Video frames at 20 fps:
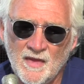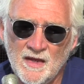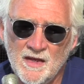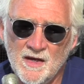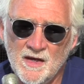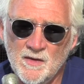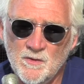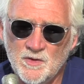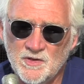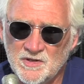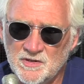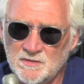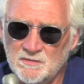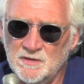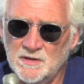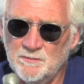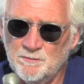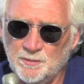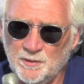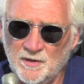you know, he was
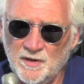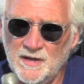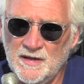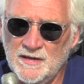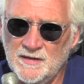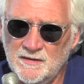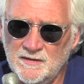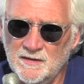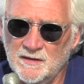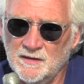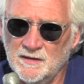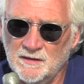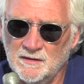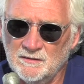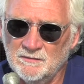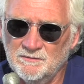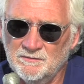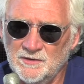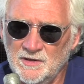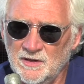he played
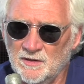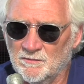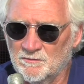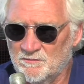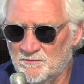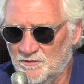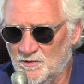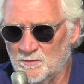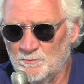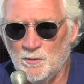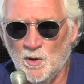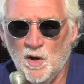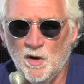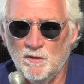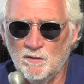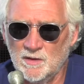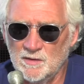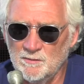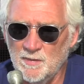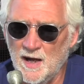uh, you know
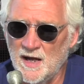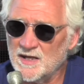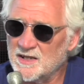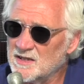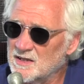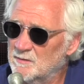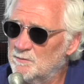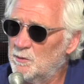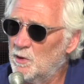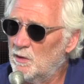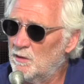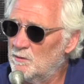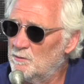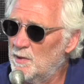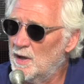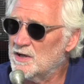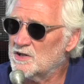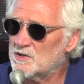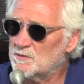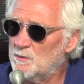football and basketball and
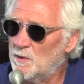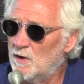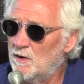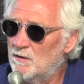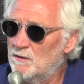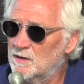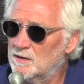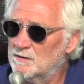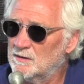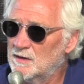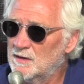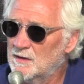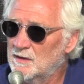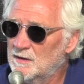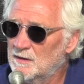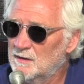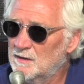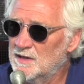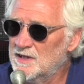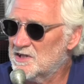baseball, and
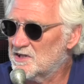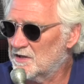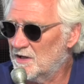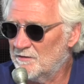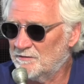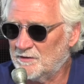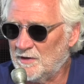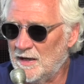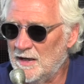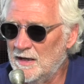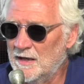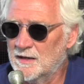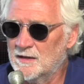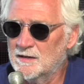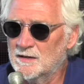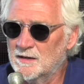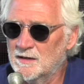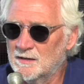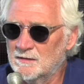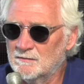he's
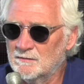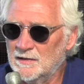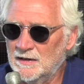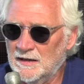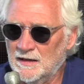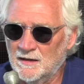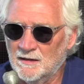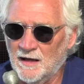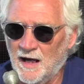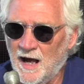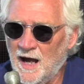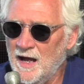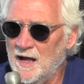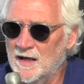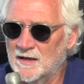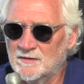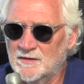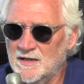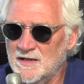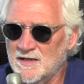left-handed, and and I
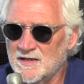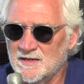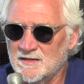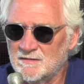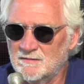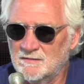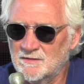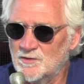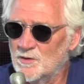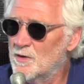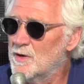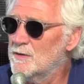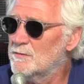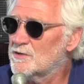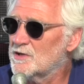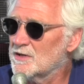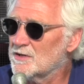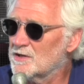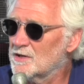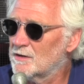had these
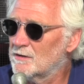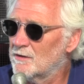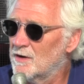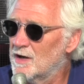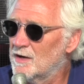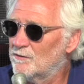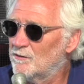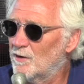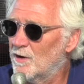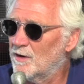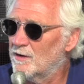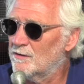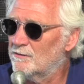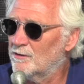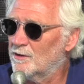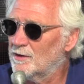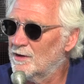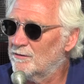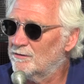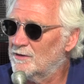dreams as a grandfather
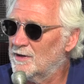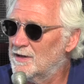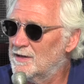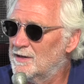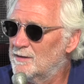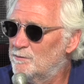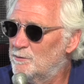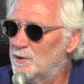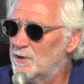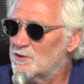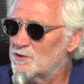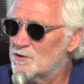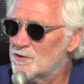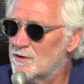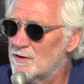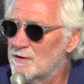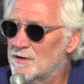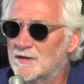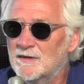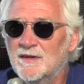of a left-handed
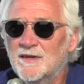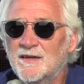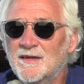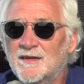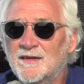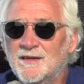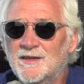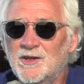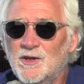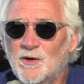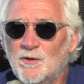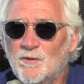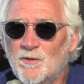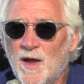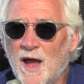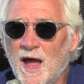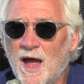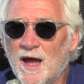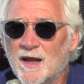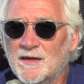pitcher, and you know
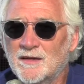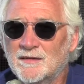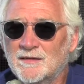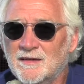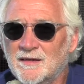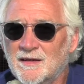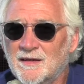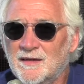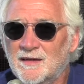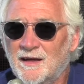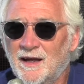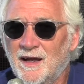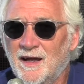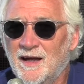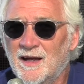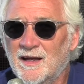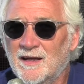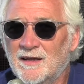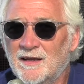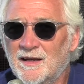that, and
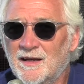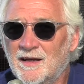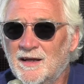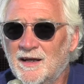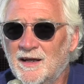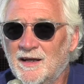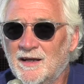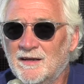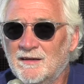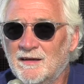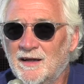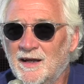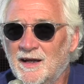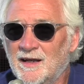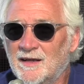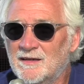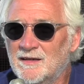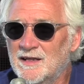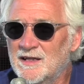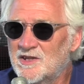and and
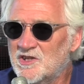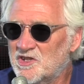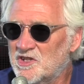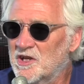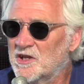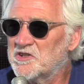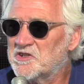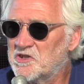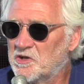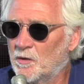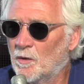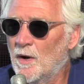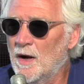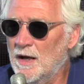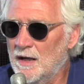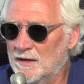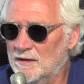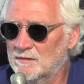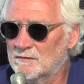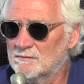in the sixth
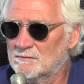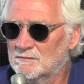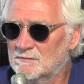grade,